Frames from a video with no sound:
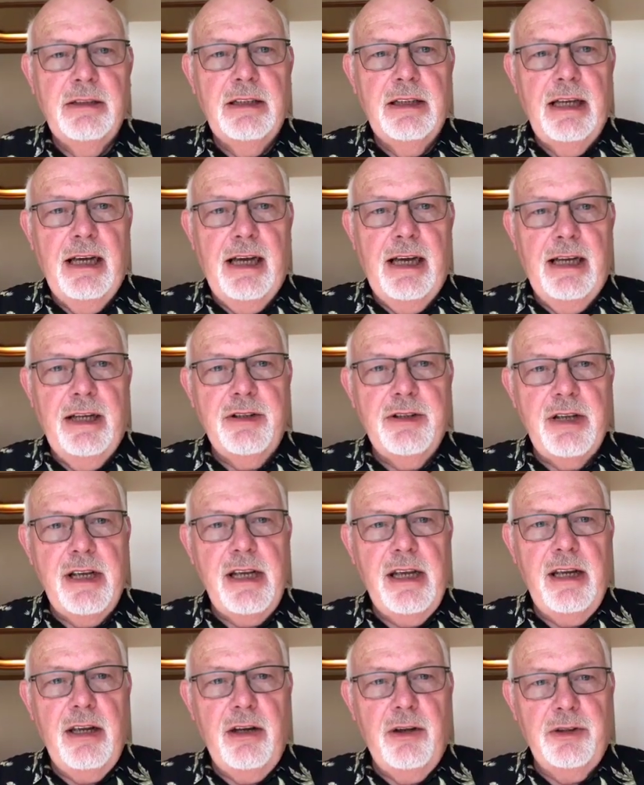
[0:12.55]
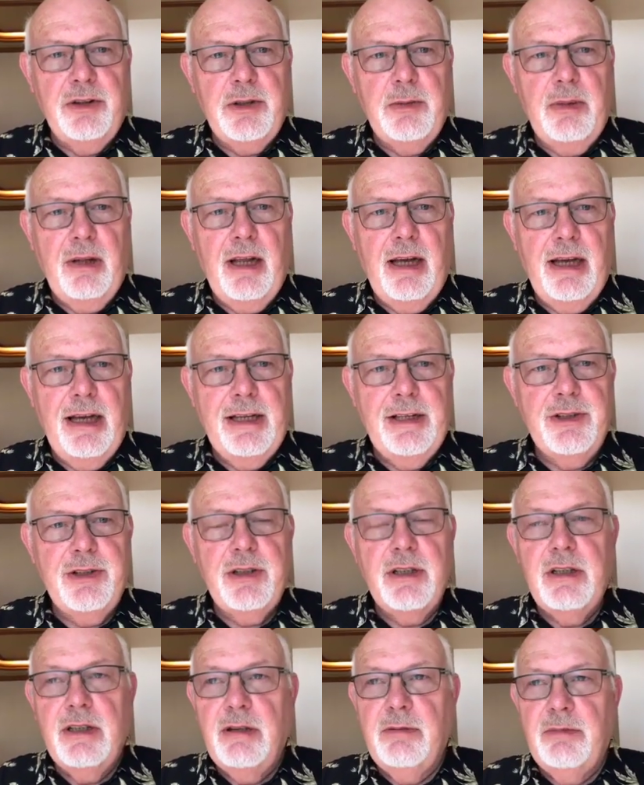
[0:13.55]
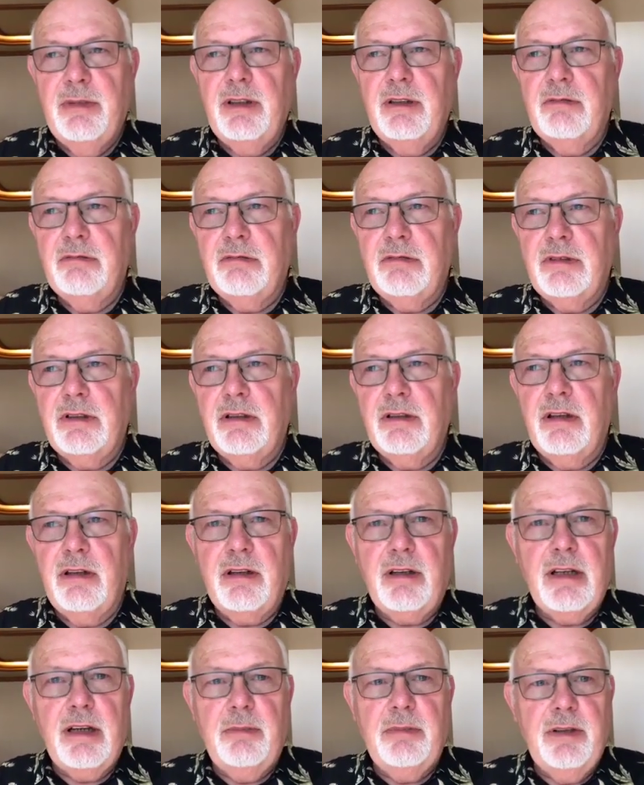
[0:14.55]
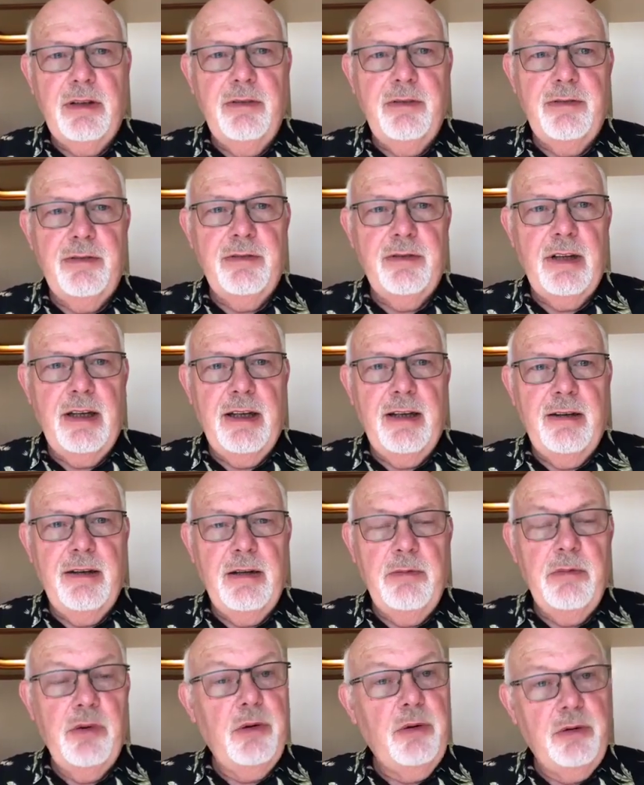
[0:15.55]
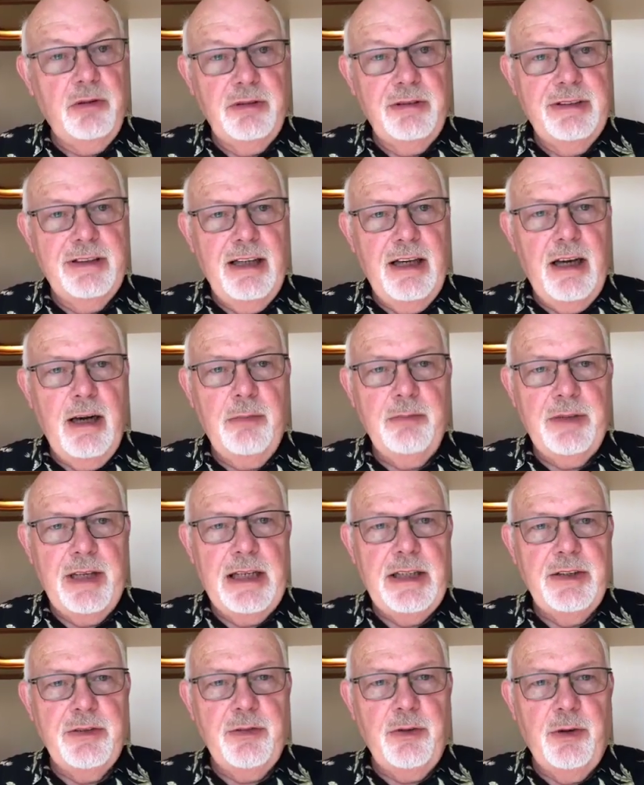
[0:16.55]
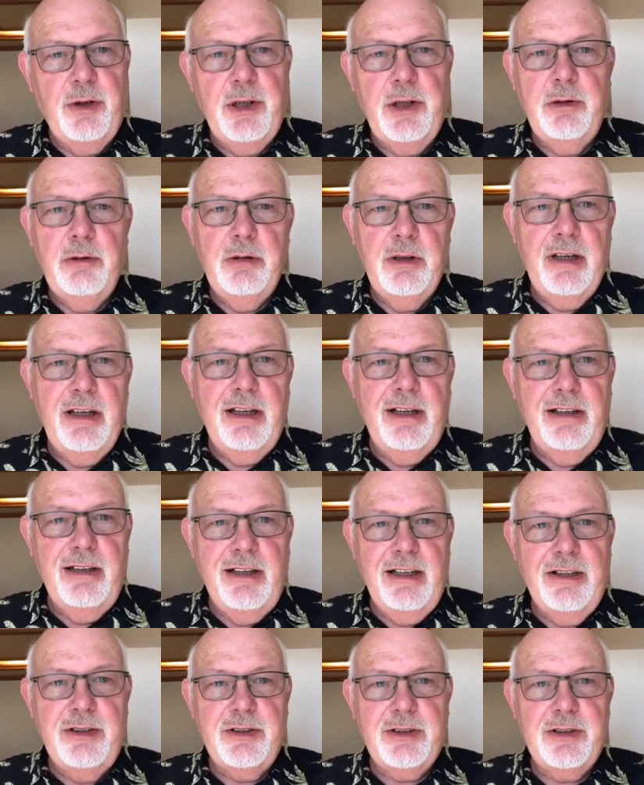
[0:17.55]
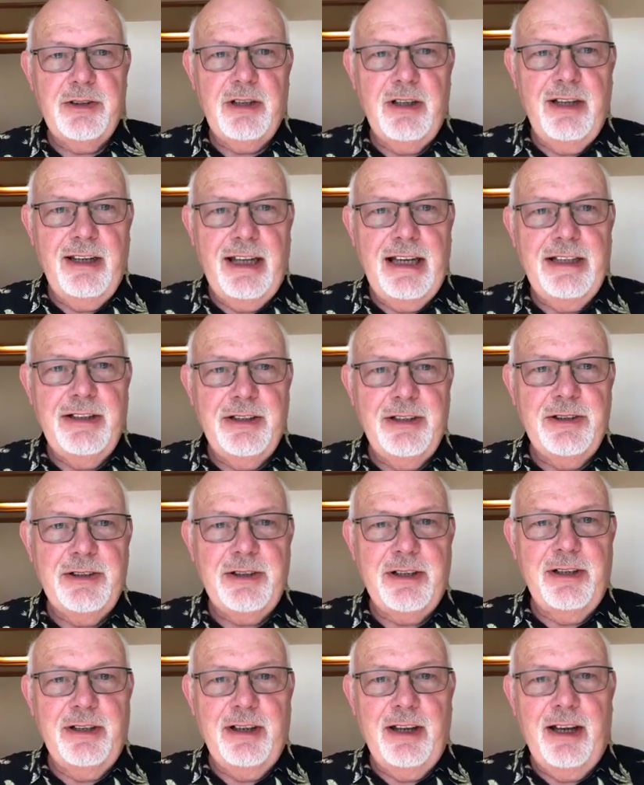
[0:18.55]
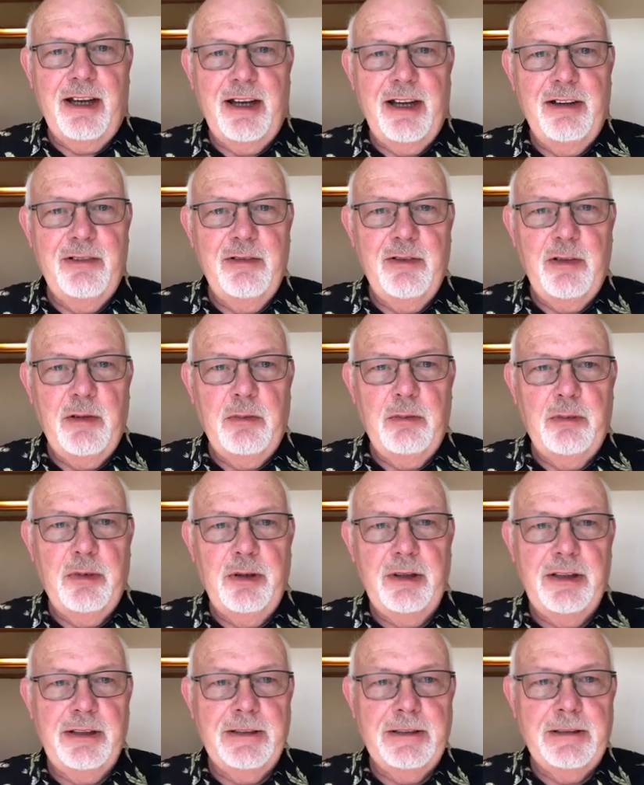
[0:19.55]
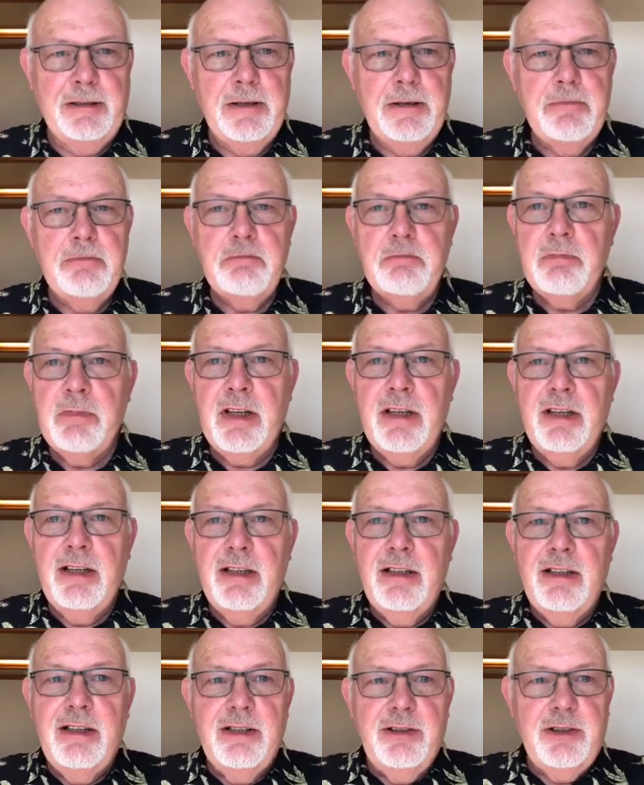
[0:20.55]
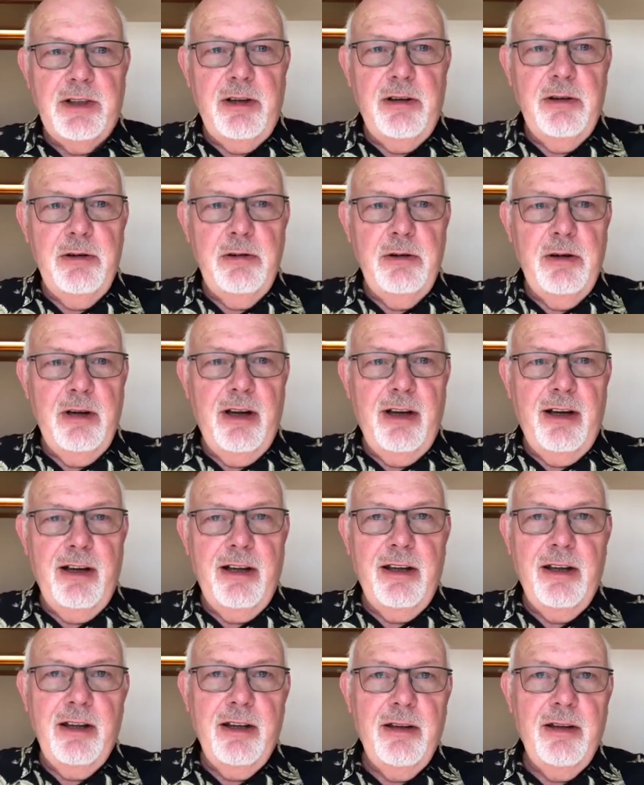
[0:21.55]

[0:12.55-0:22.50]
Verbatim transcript: uh, taking on supplies, but got a couple of uh, important updates for you in this latest live bulletin. So, I,